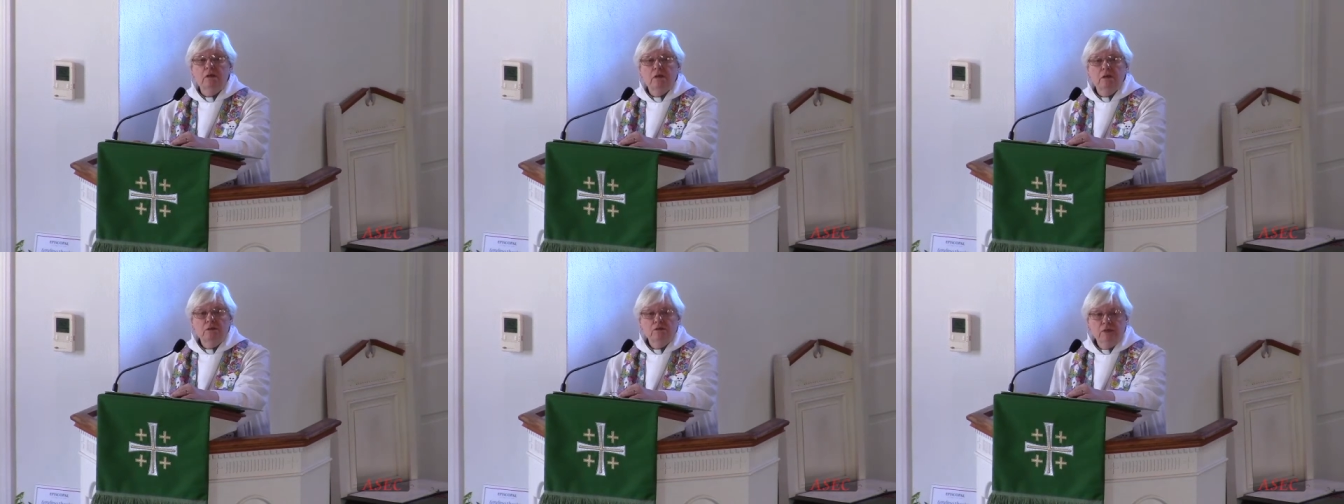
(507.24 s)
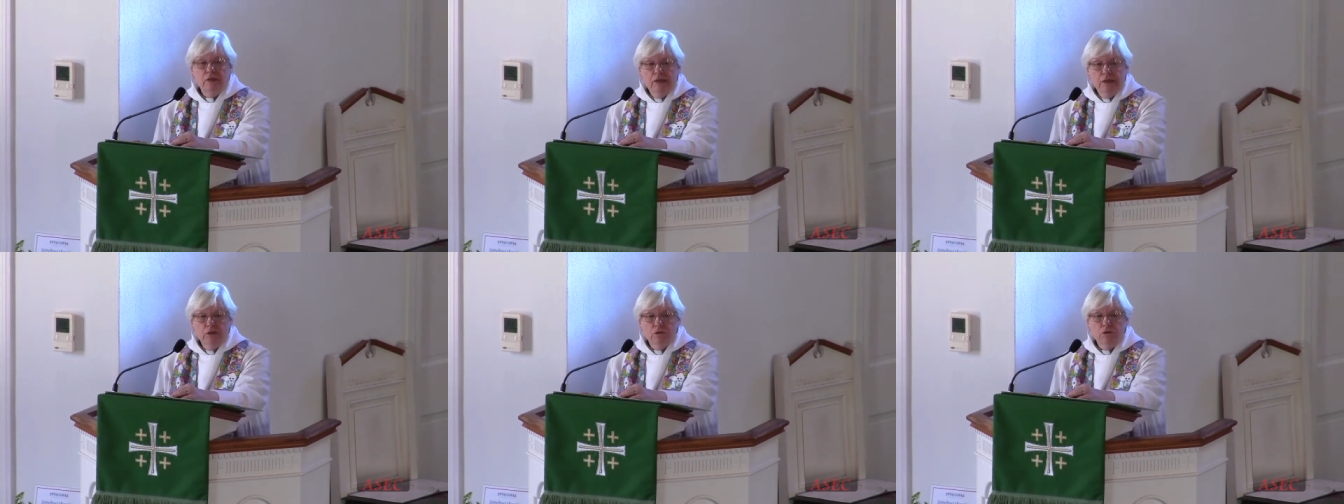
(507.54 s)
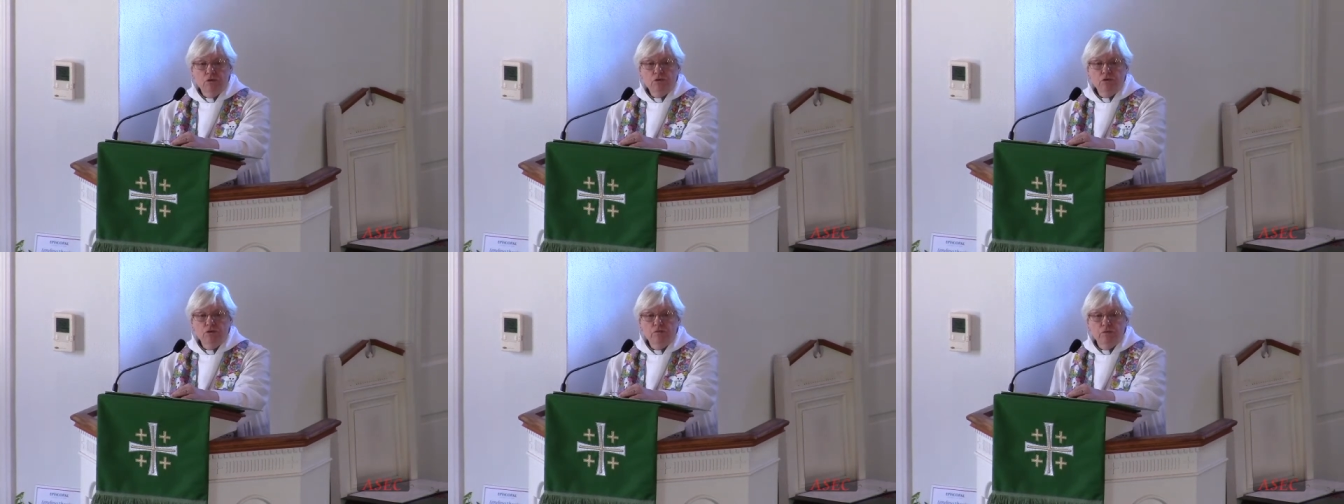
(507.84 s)

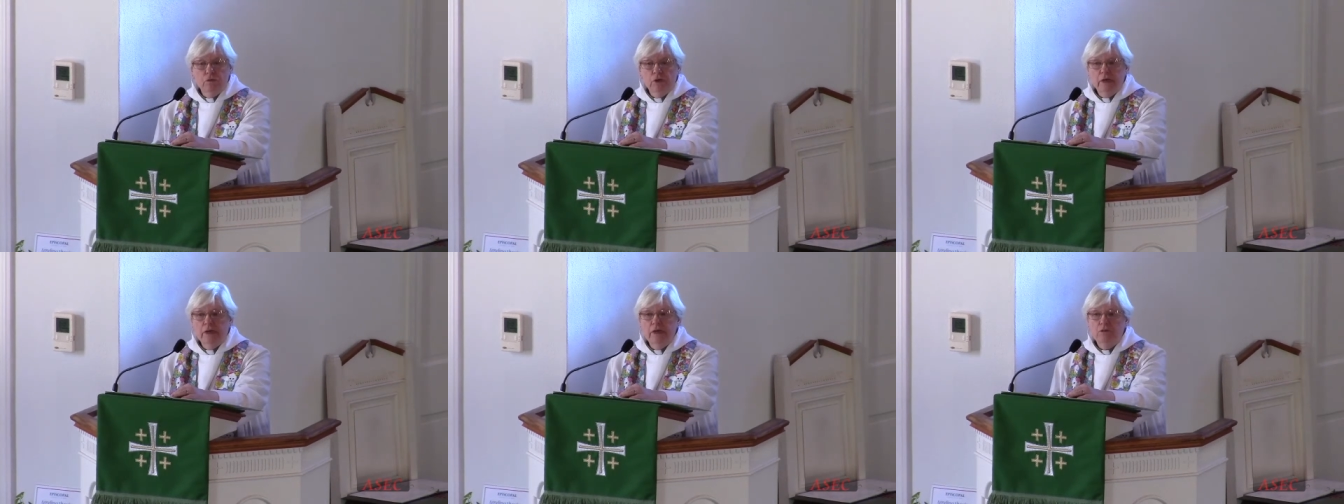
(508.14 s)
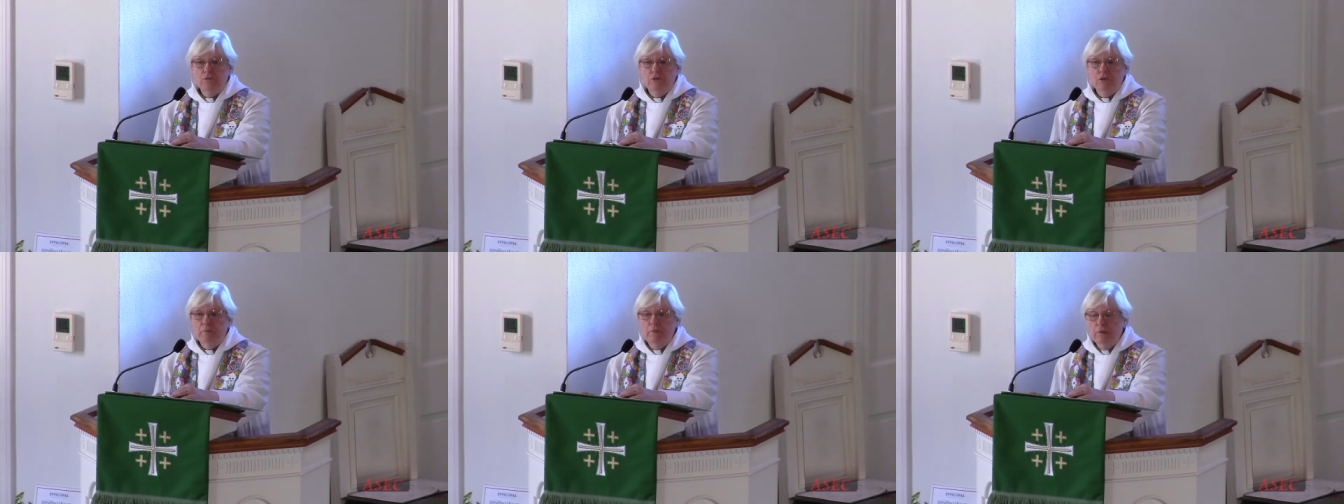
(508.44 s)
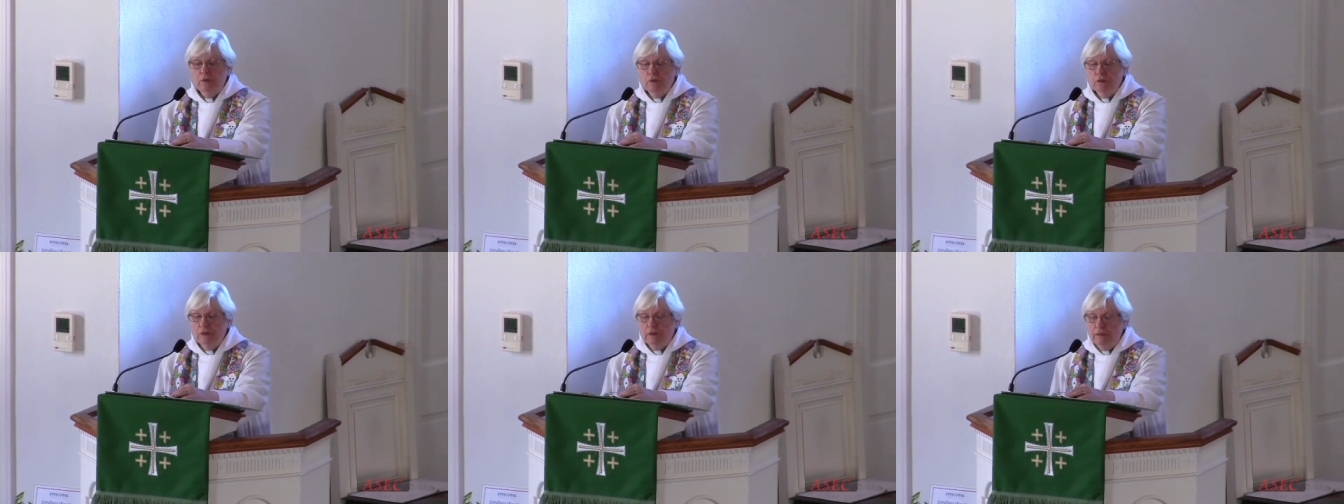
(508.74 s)
standards for
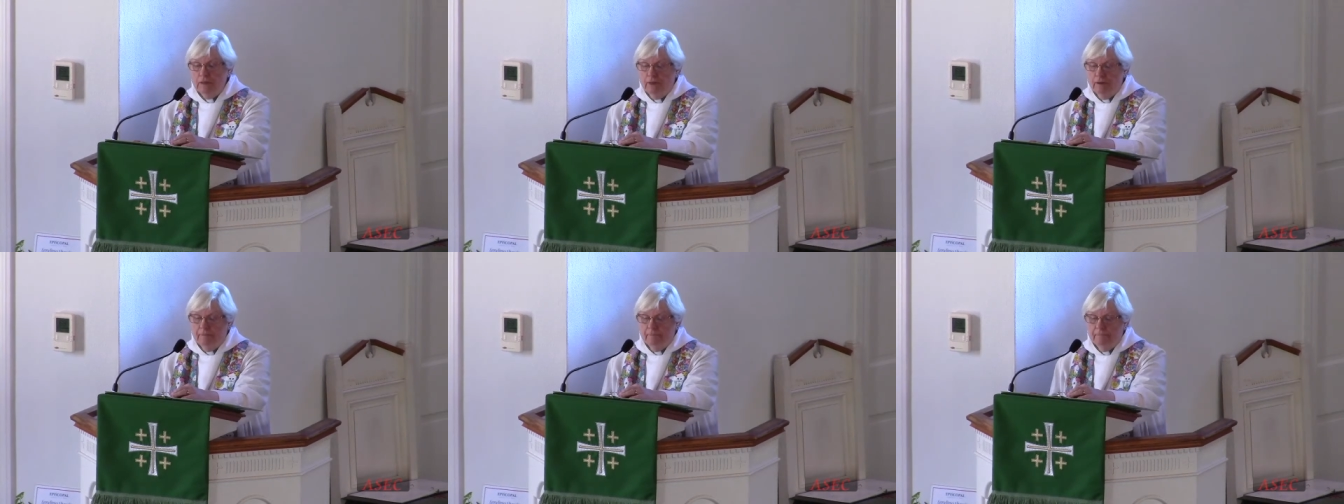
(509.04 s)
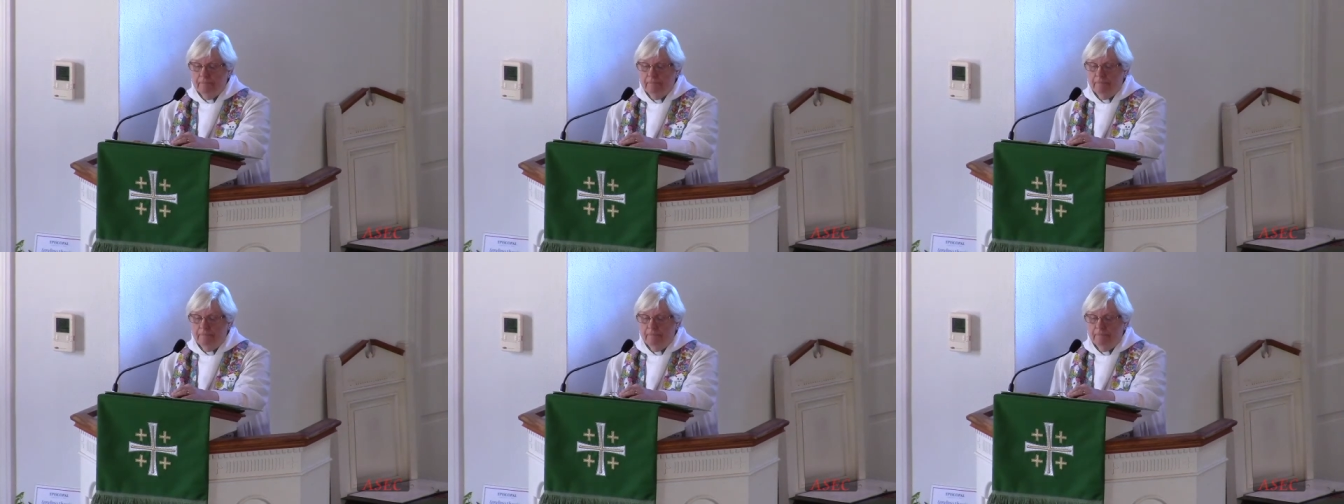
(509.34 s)
accountability.